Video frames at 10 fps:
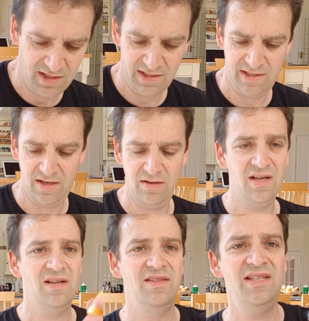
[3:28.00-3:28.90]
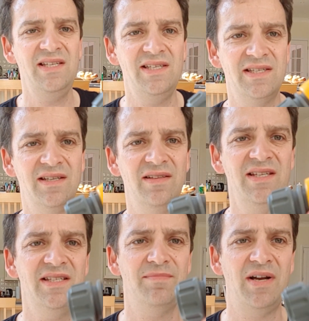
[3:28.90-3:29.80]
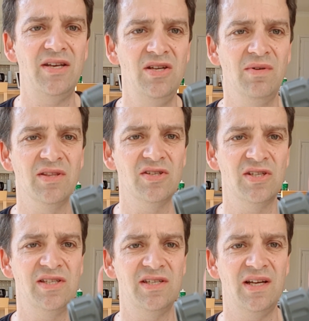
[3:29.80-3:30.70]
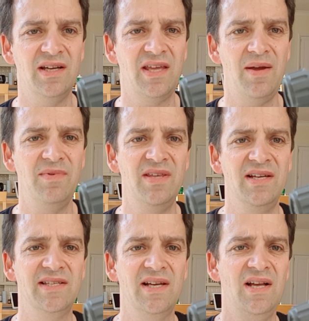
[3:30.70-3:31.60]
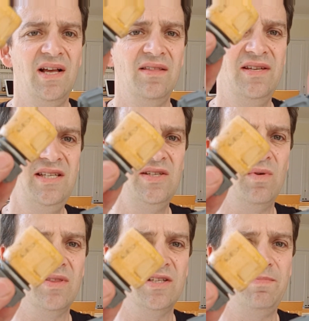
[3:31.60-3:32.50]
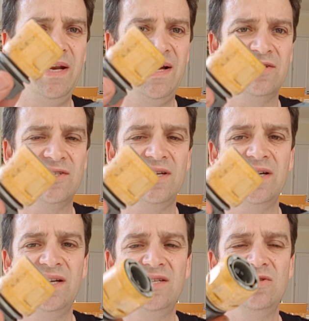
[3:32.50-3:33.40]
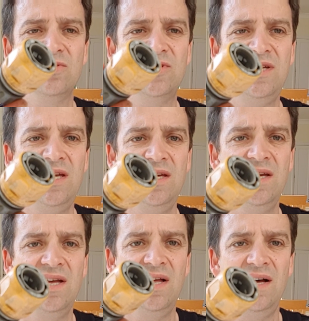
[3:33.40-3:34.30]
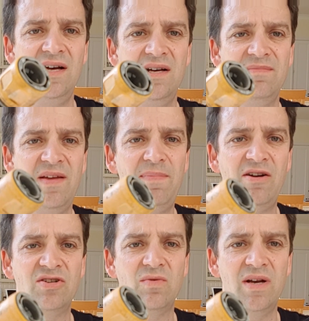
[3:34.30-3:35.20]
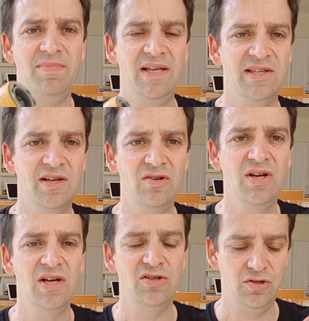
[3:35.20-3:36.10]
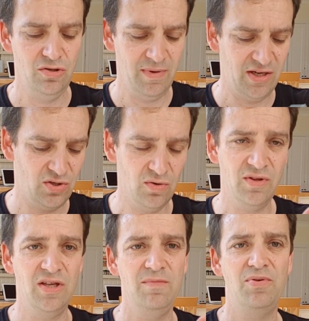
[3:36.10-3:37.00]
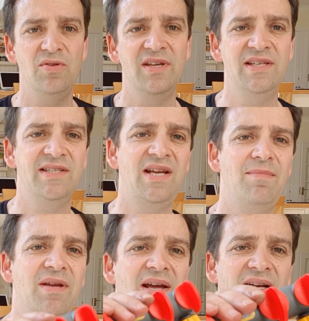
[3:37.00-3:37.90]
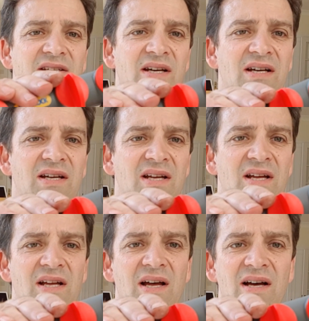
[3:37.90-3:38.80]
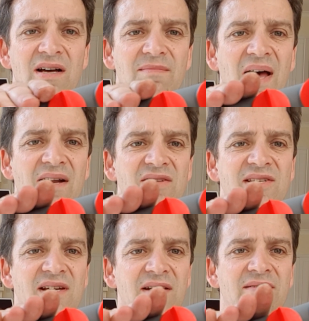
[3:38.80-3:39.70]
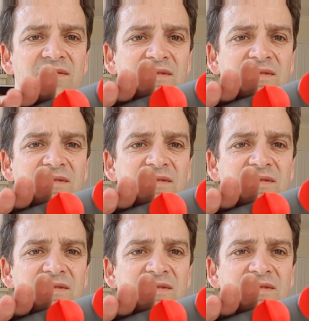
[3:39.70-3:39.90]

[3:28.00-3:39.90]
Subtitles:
so this is a brand new one that just came with this. This is one that's been outside. As you'll see, they perish quite a bit. So do make sure that you put this tap connector out of the sun.